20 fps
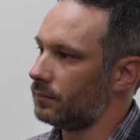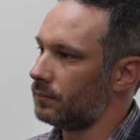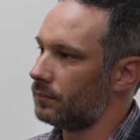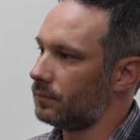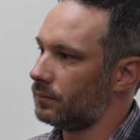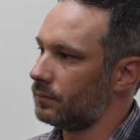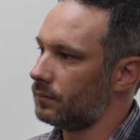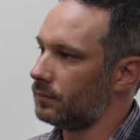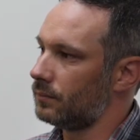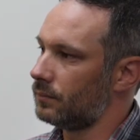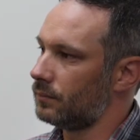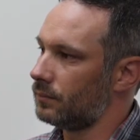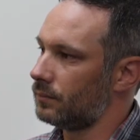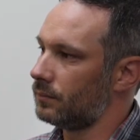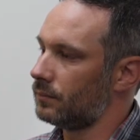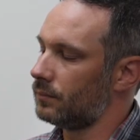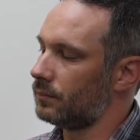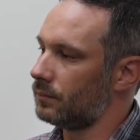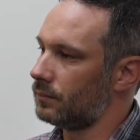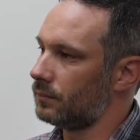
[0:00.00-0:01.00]

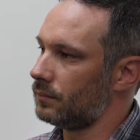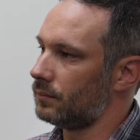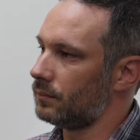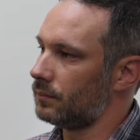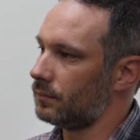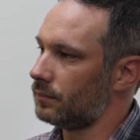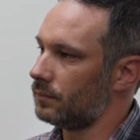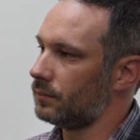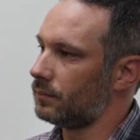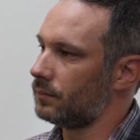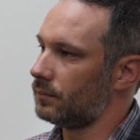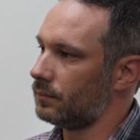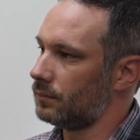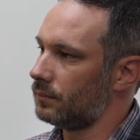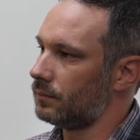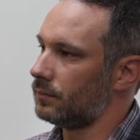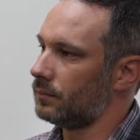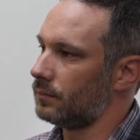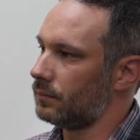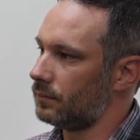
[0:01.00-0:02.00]

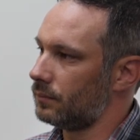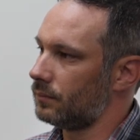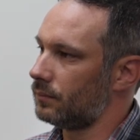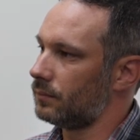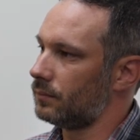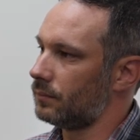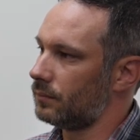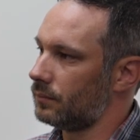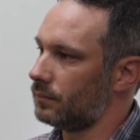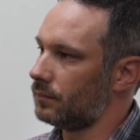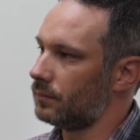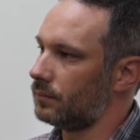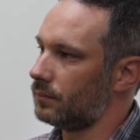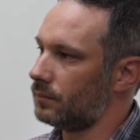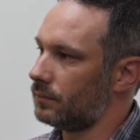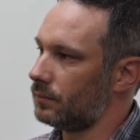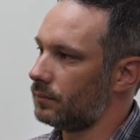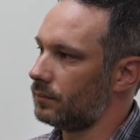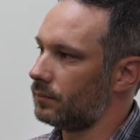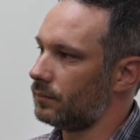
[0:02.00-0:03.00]

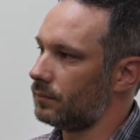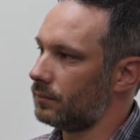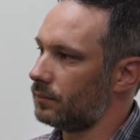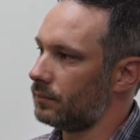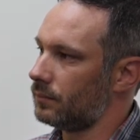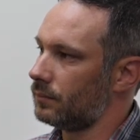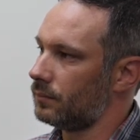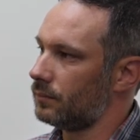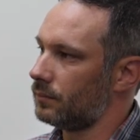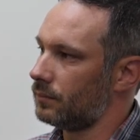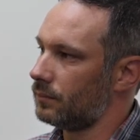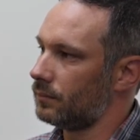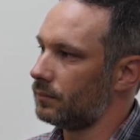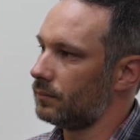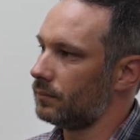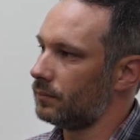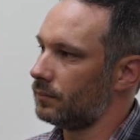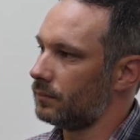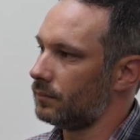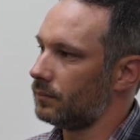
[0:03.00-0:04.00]

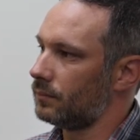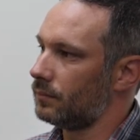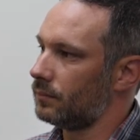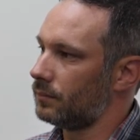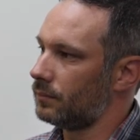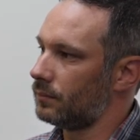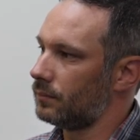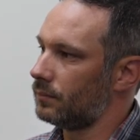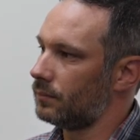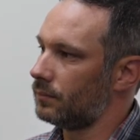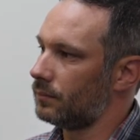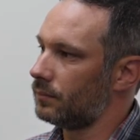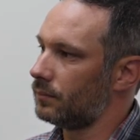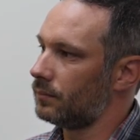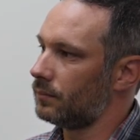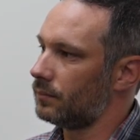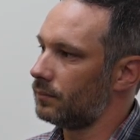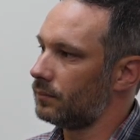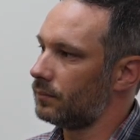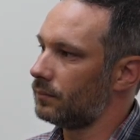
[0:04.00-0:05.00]

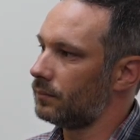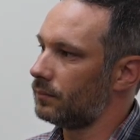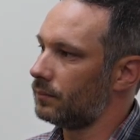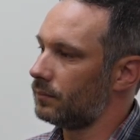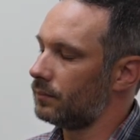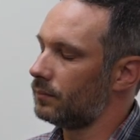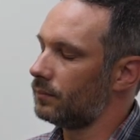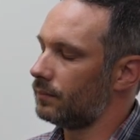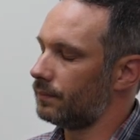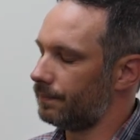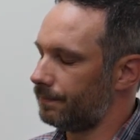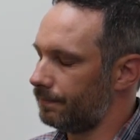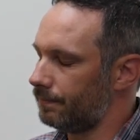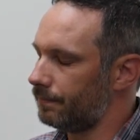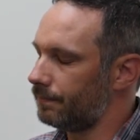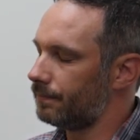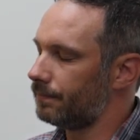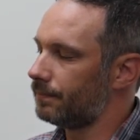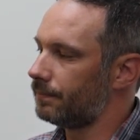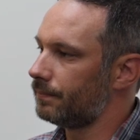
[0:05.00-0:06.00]

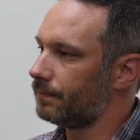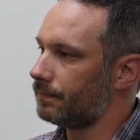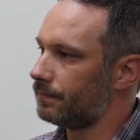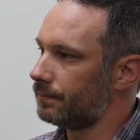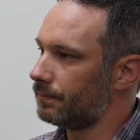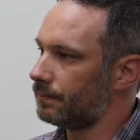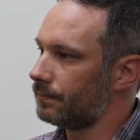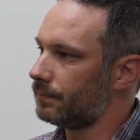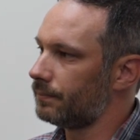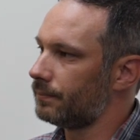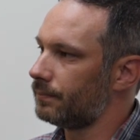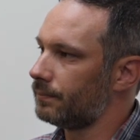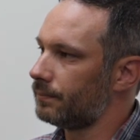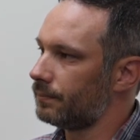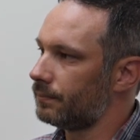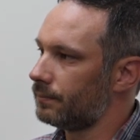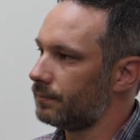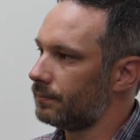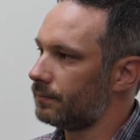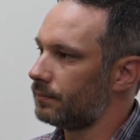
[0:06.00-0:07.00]

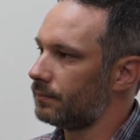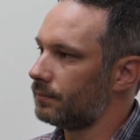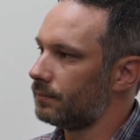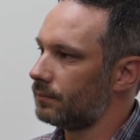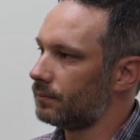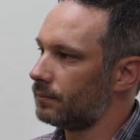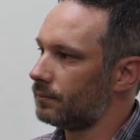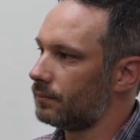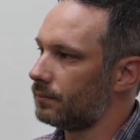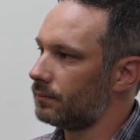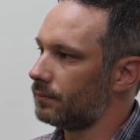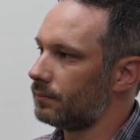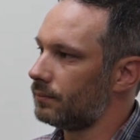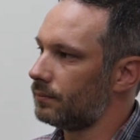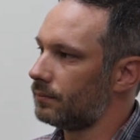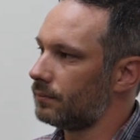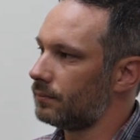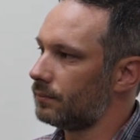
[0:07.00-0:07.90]
[no speech]